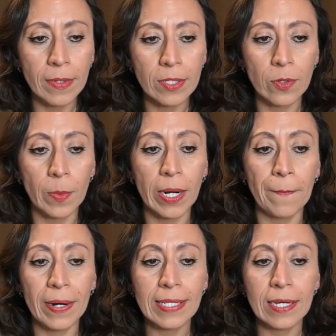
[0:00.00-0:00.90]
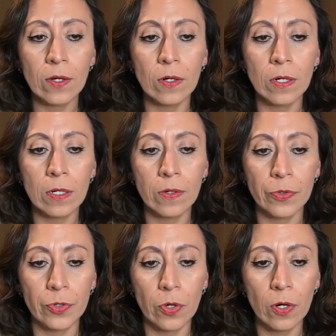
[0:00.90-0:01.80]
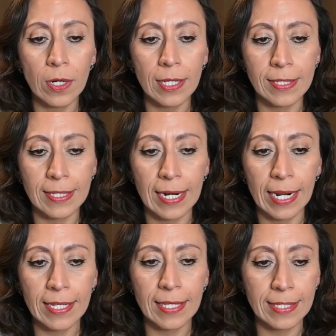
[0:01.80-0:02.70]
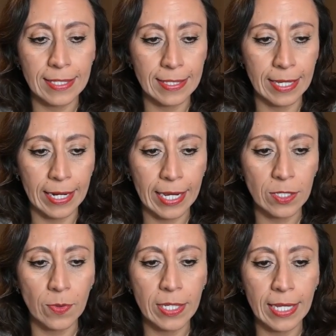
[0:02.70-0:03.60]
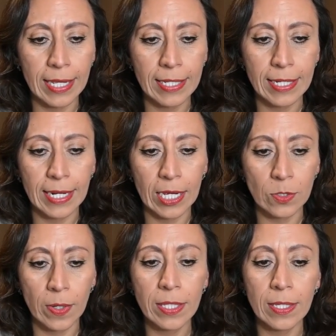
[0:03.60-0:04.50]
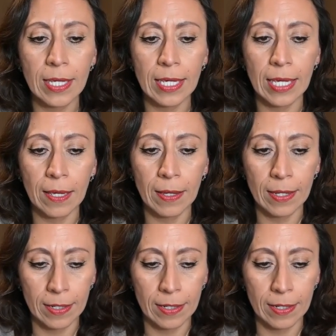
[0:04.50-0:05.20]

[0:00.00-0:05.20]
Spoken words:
So I'm going to press and hold control and select the next one and the next one. Okay.